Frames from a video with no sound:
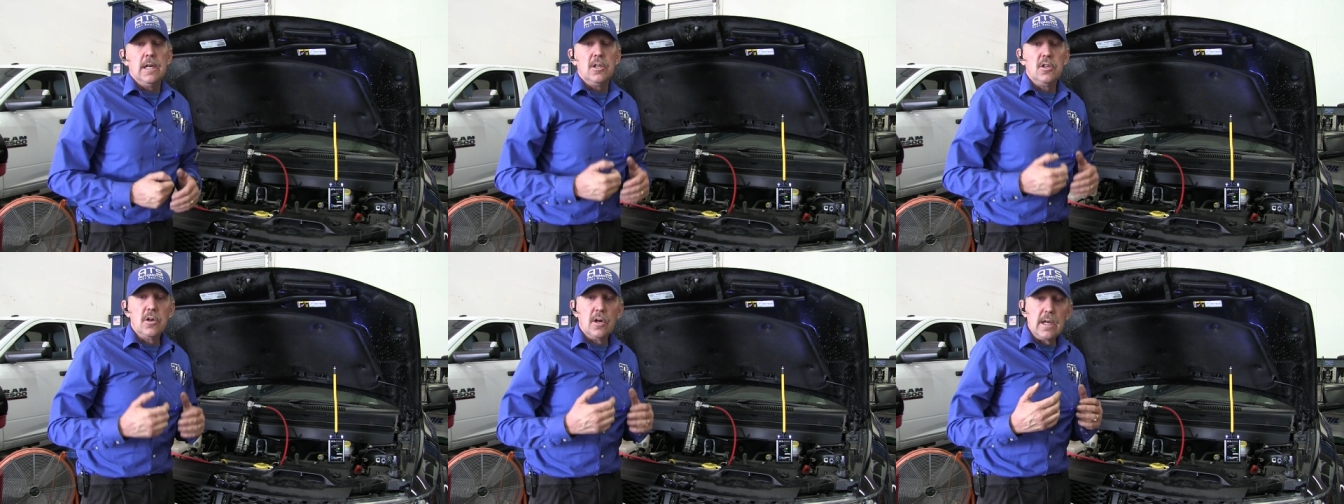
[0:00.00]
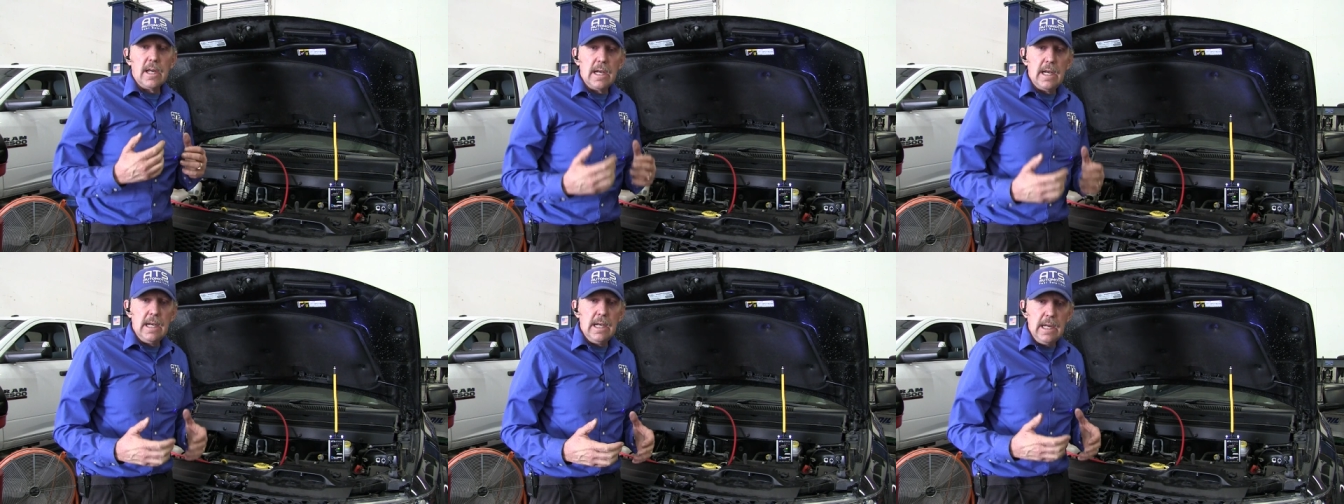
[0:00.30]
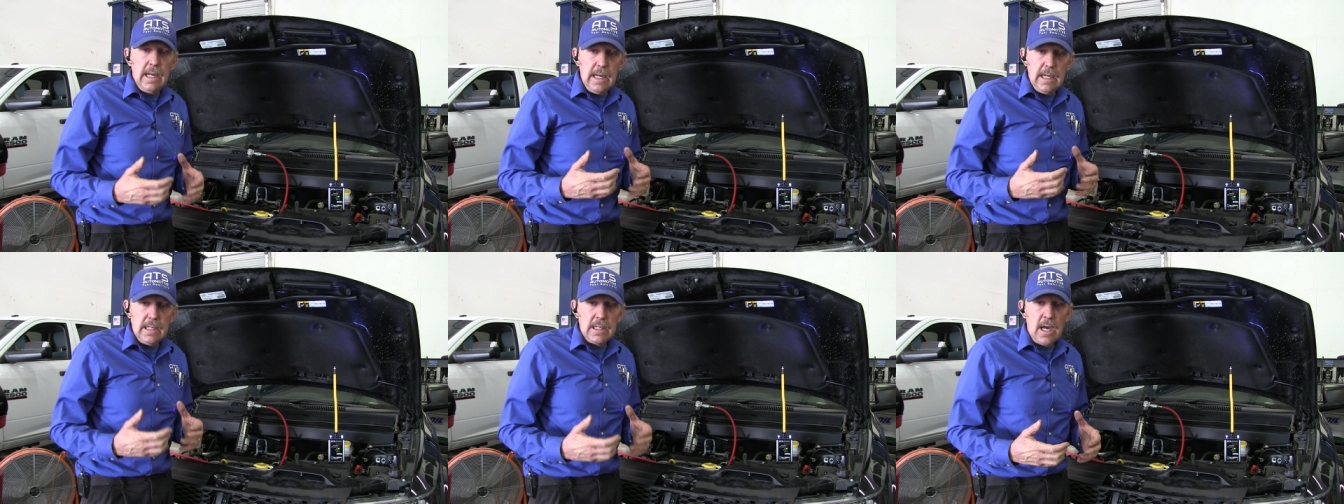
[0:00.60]
you're going to
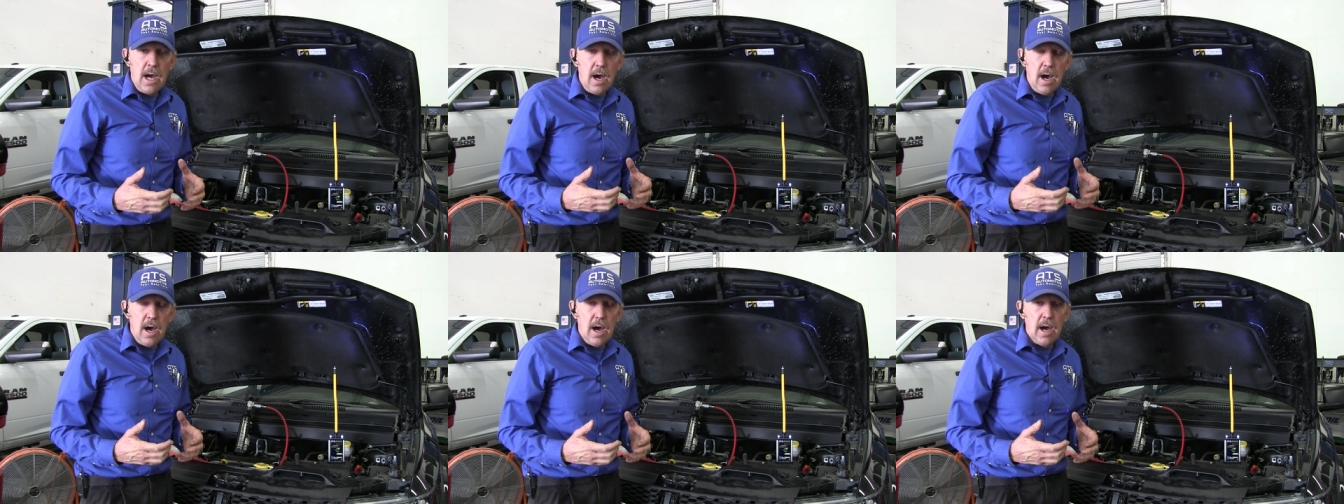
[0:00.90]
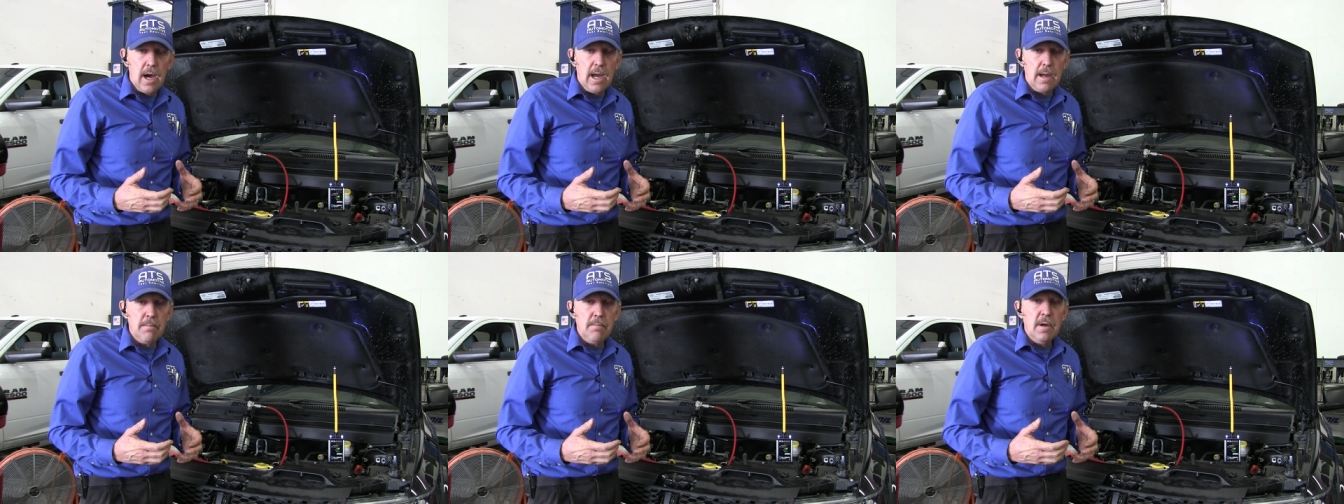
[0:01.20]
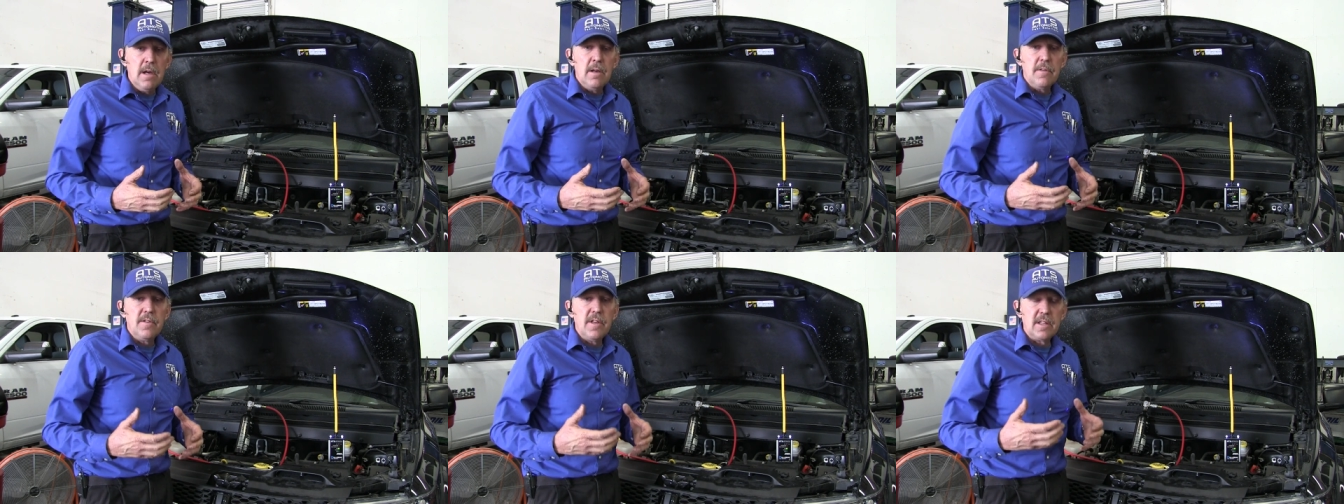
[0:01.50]
need time
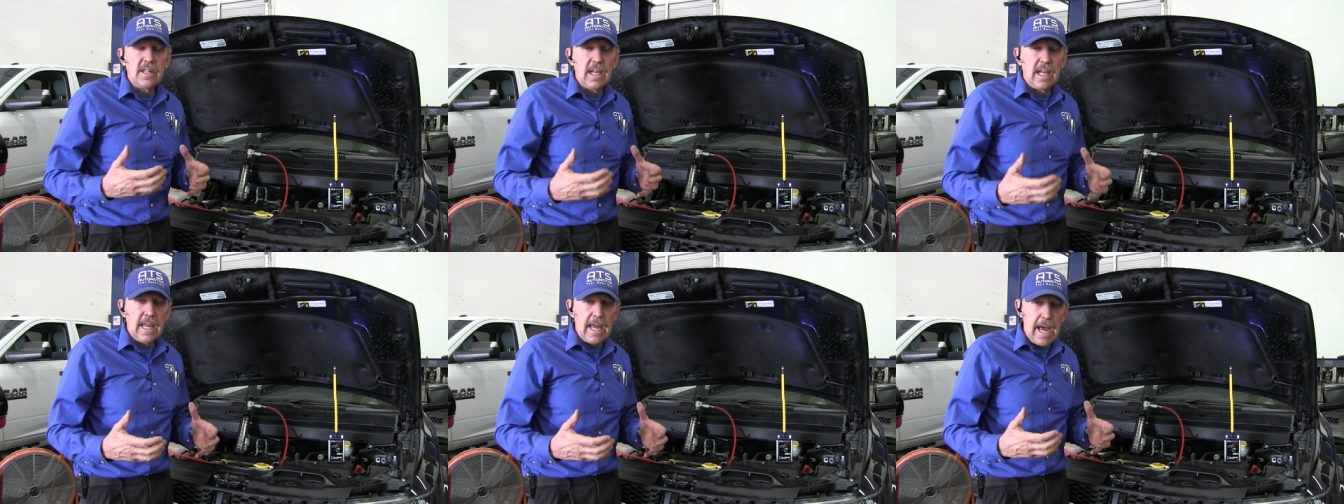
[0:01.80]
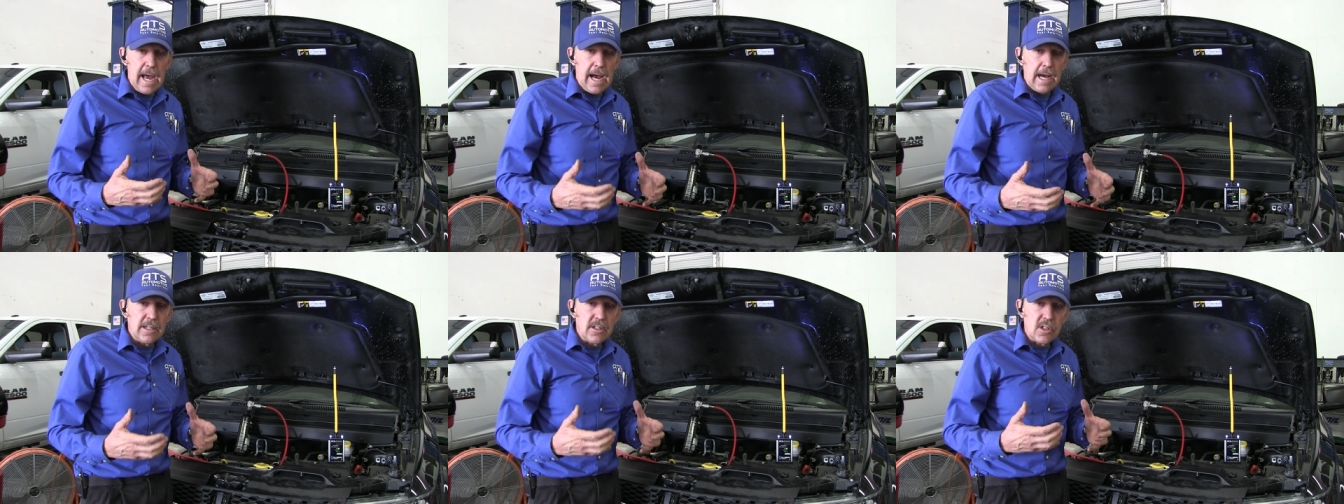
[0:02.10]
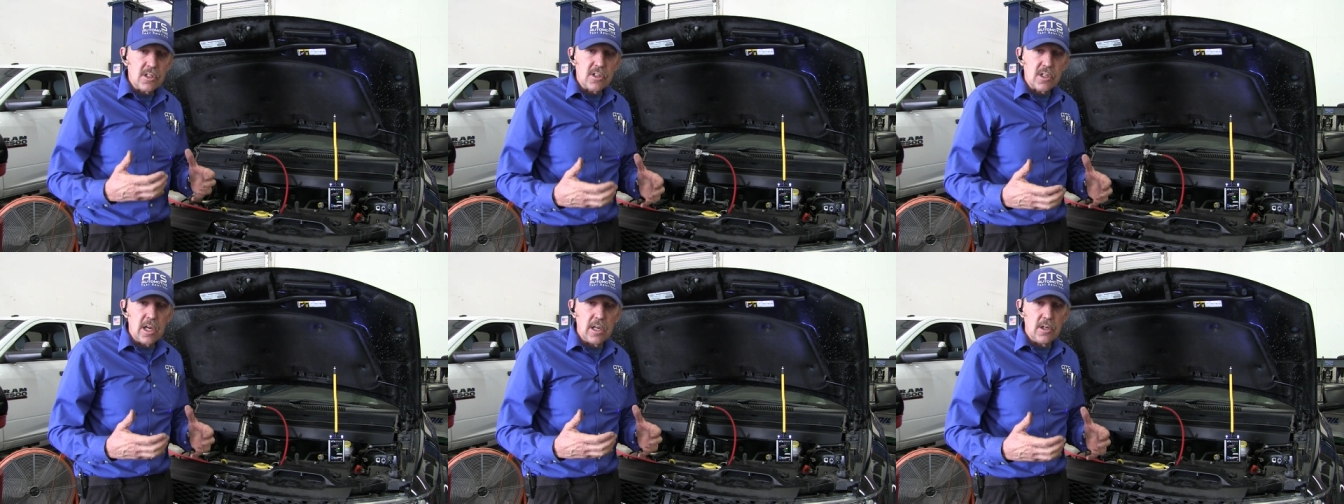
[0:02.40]
that the
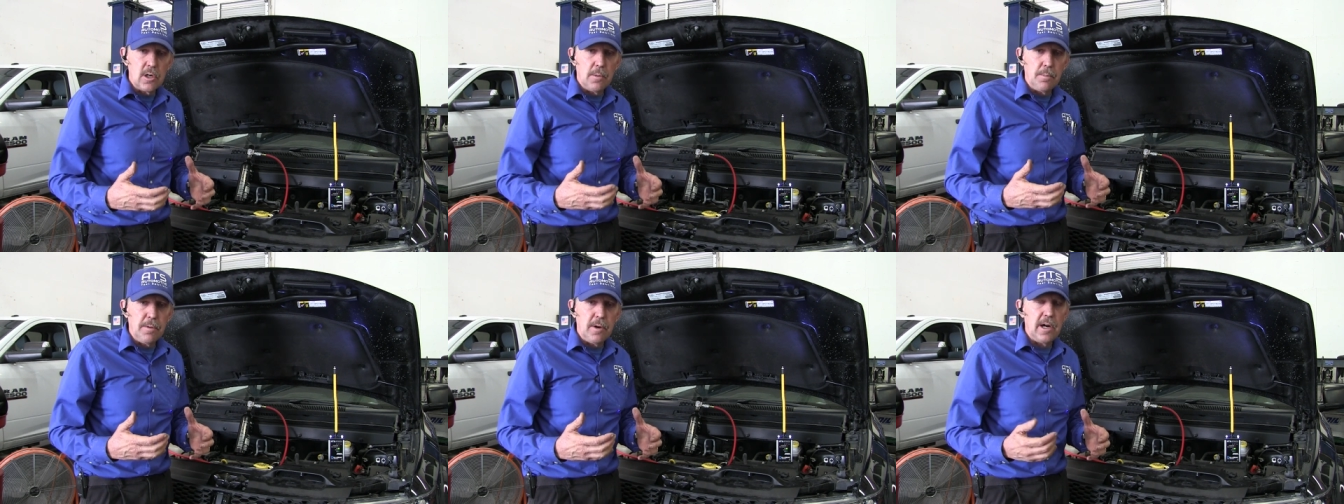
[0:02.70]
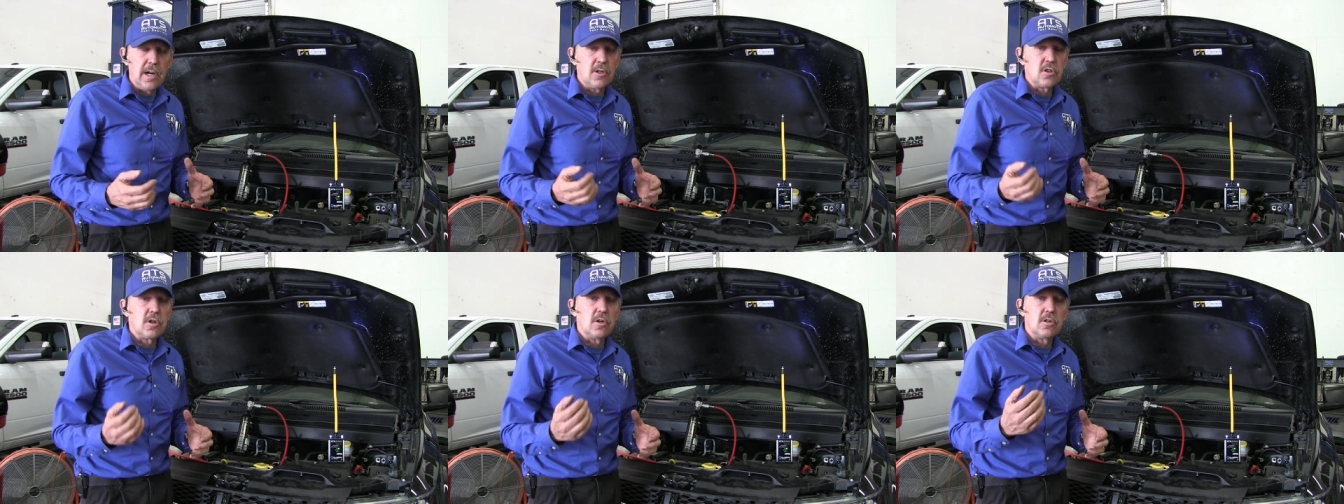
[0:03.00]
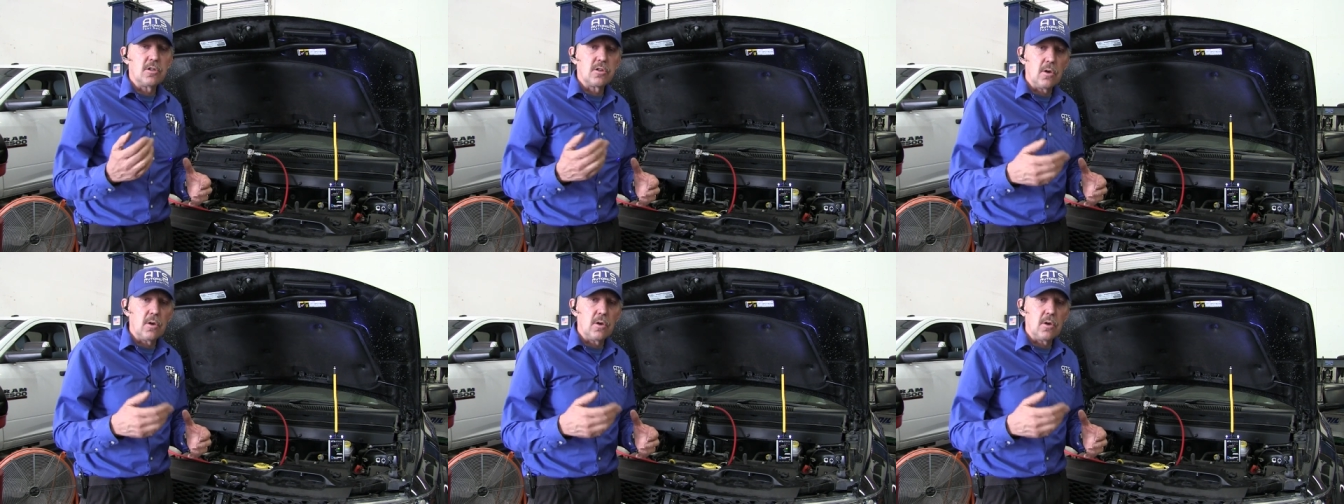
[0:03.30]
gas is under pressure,